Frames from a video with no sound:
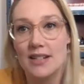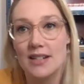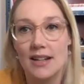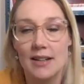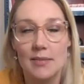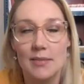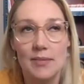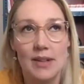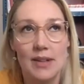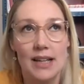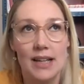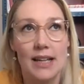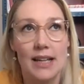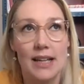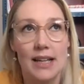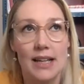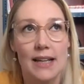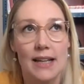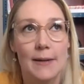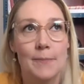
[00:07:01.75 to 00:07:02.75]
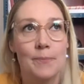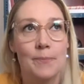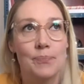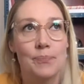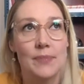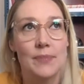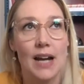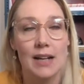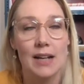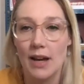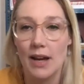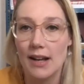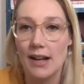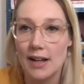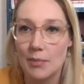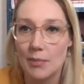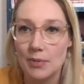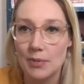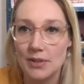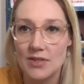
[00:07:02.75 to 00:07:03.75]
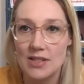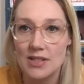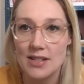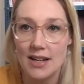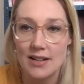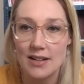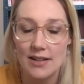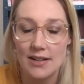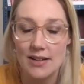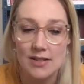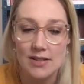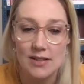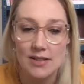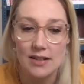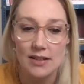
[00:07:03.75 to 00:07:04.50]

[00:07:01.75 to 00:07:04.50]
time. Um, I'd met a couple of designers,